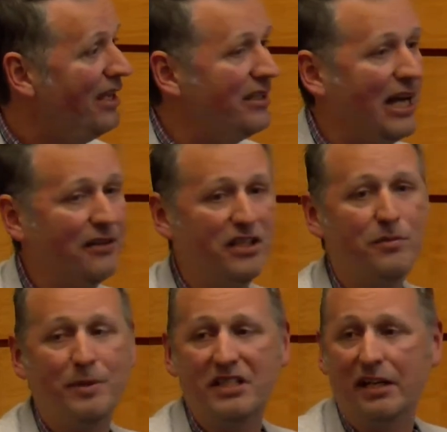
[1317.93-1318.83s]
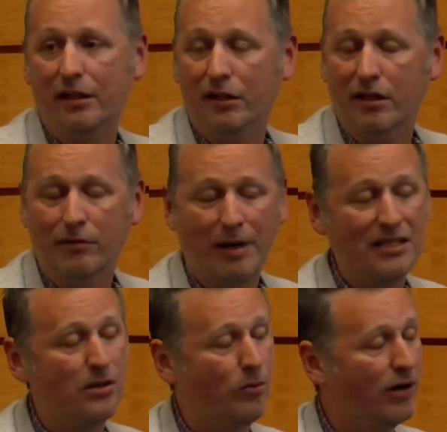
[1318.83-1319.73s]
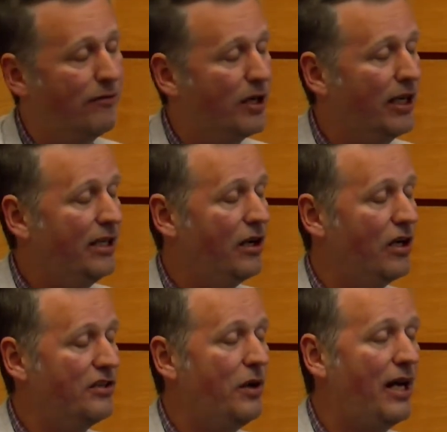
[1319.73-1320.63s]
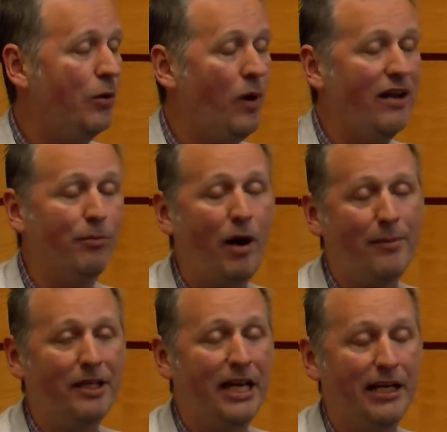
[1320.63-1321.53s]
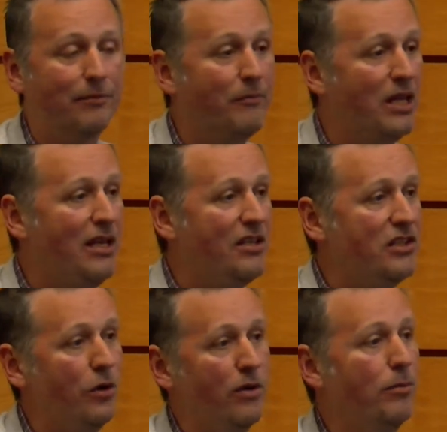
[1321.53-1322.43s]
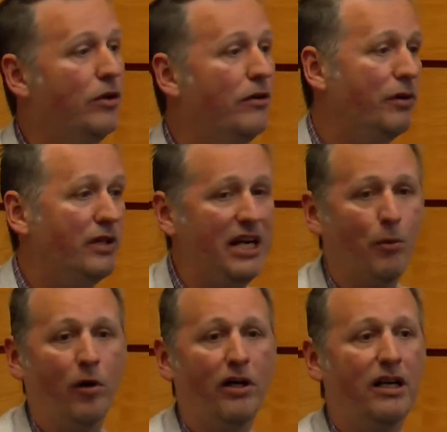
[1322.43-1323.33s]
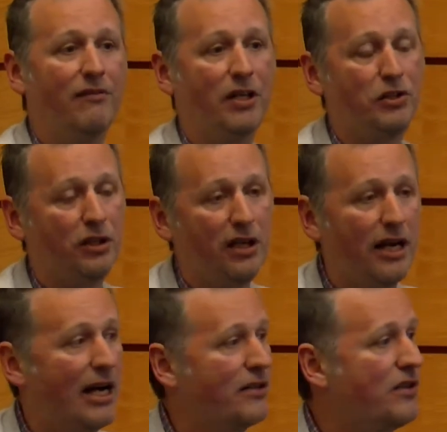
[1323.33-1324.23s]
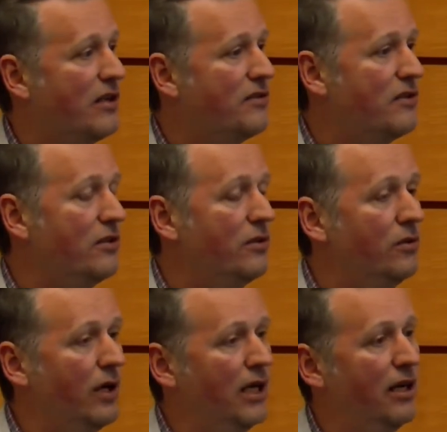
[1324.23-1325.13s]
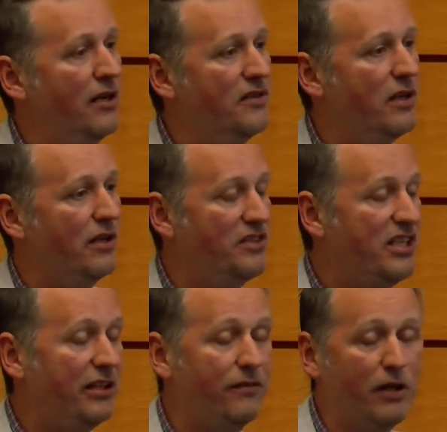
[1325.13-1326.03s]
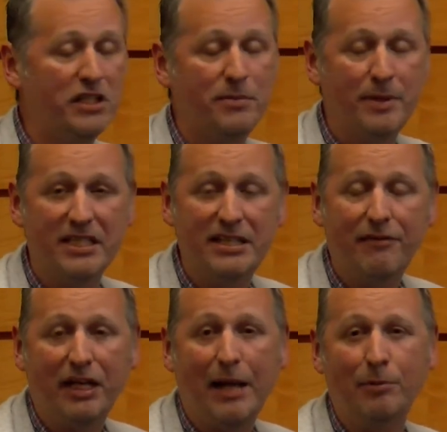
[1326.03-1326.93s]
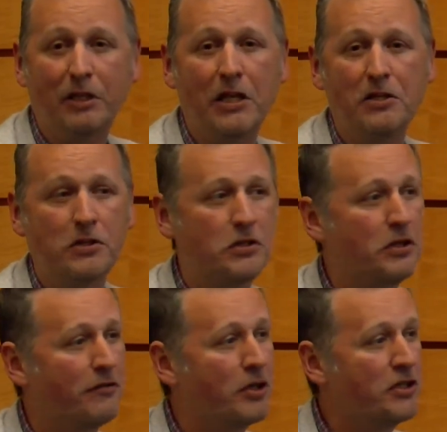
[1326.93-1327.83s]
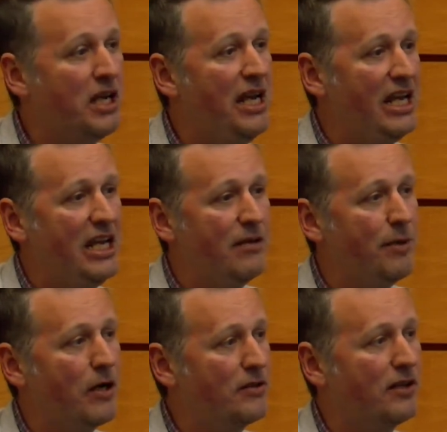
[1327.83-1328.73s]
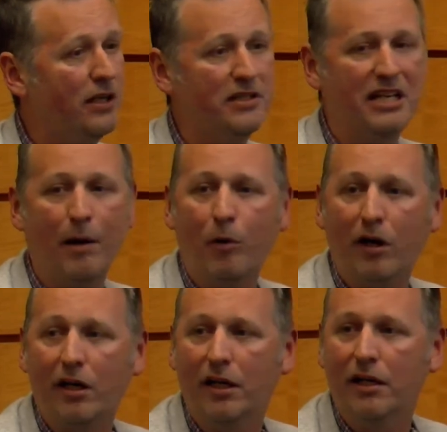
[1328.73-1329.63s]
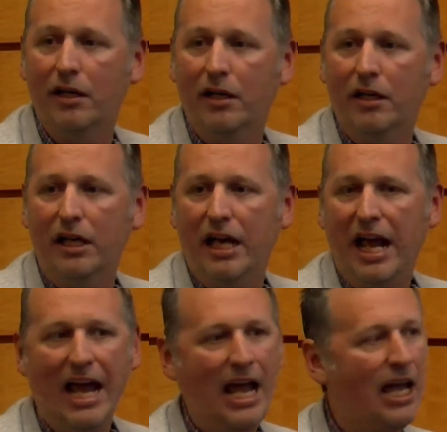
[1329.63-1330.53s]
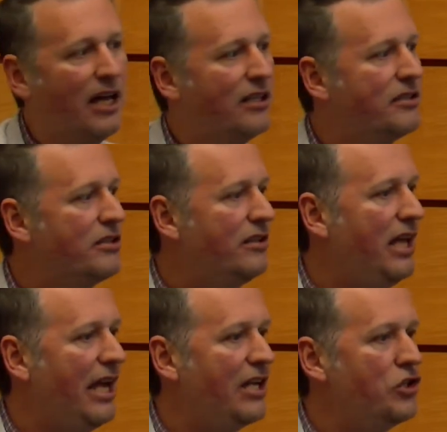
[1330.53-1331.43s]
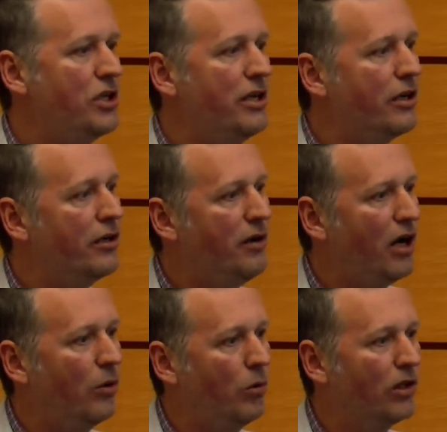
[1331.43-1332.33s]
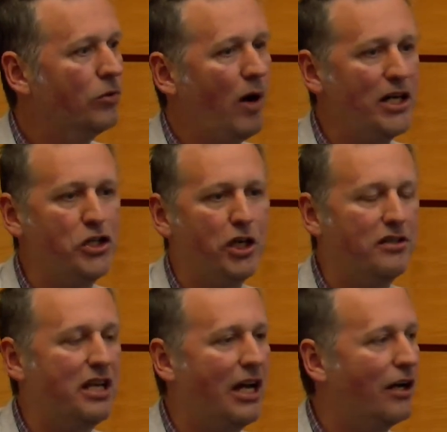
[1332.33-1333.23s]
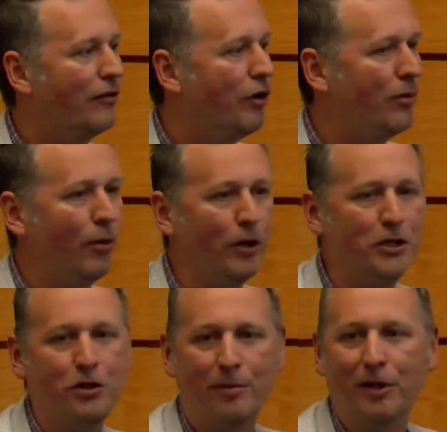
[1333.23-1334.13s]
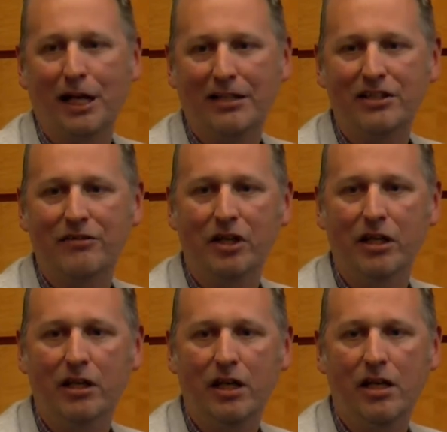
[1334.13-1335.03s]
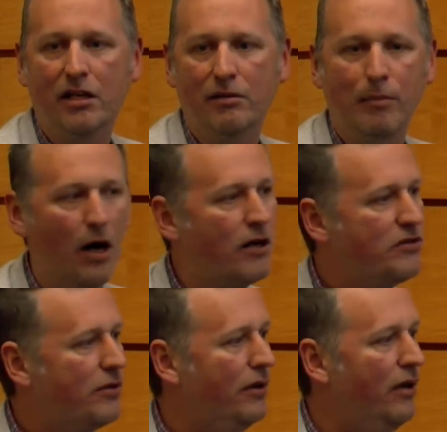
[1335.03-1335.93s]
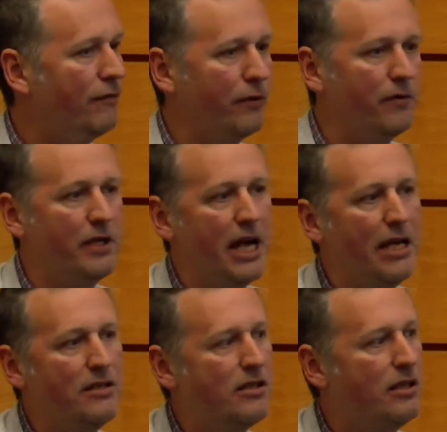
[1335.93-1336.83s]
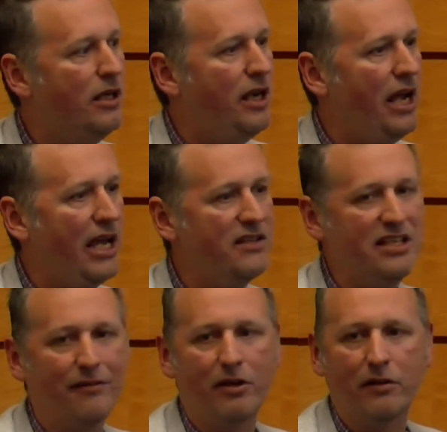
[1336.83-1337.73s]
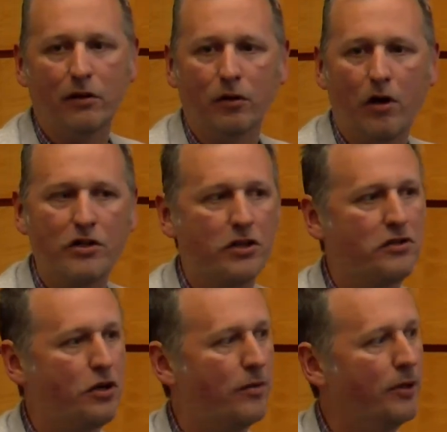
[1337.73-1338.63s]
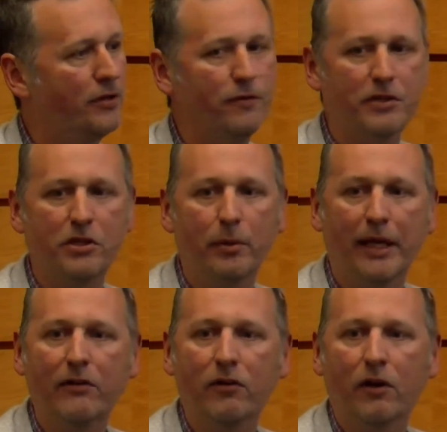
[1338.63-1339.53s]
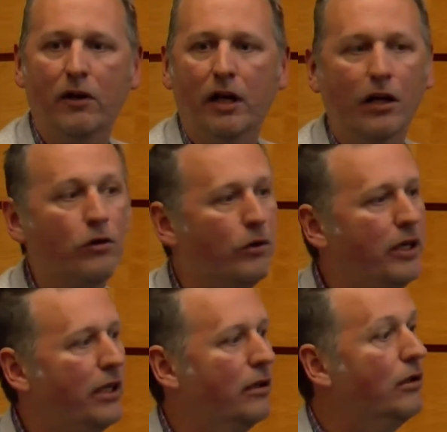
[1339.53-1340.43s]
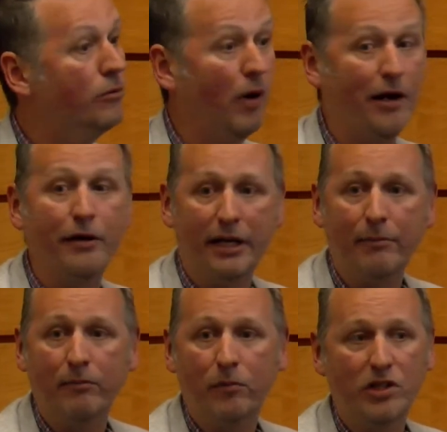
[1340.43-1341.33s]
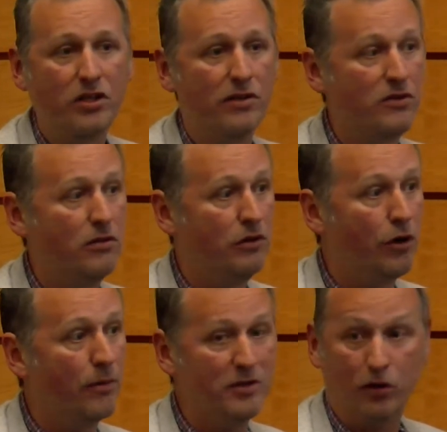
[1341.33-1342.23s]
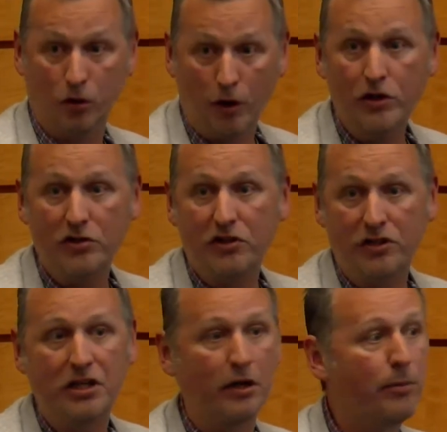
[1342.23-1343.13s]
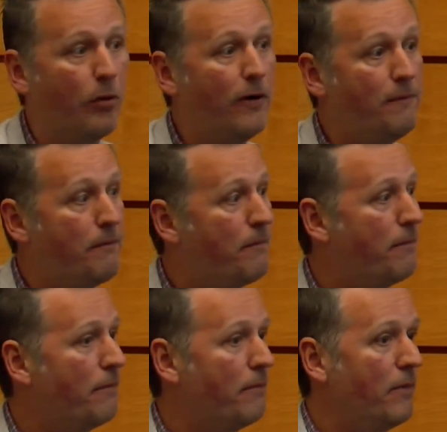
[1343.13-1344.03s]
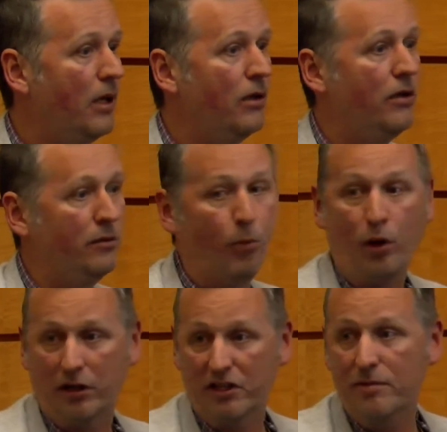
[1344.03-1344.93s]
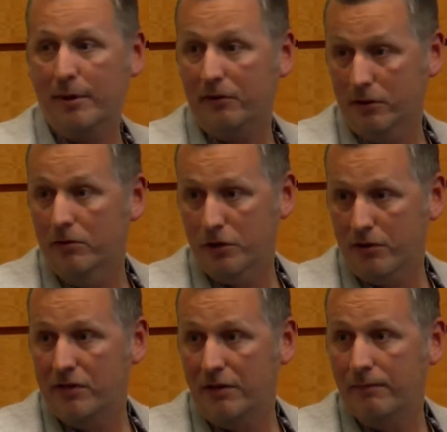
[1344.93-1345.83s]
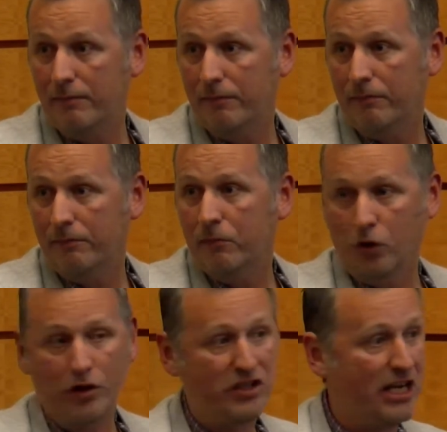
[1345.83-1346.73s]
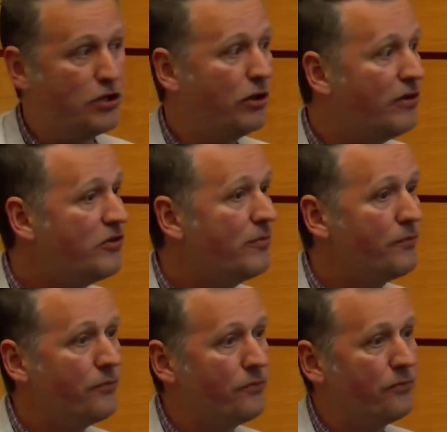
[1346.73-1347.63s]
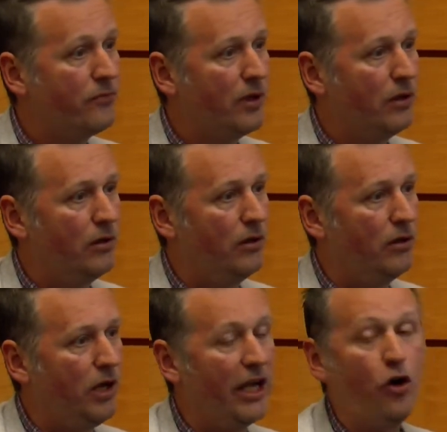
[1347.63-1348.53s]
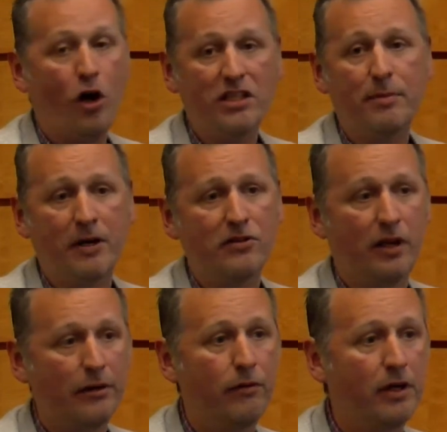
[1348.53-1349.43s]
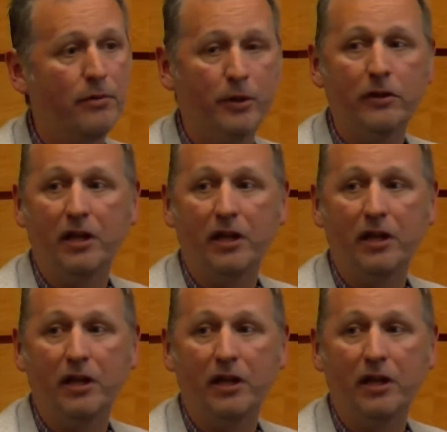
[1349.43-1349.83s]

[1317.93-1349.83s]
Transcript: Now, this particular ransomware variant also had a way of propagating. So it moved network and eventually got access to 6 very specific application servers in Marisline's network. And they engineered a worldwide shutdown of all marine terminal activity in Maris for 3 days, and 7 of their largest terminals for 2 weeks, including Rotterdam, which is Europe's largest container port, Port Elizabeth in New Jersey, Los Angeles. It cost Marisline $300 million.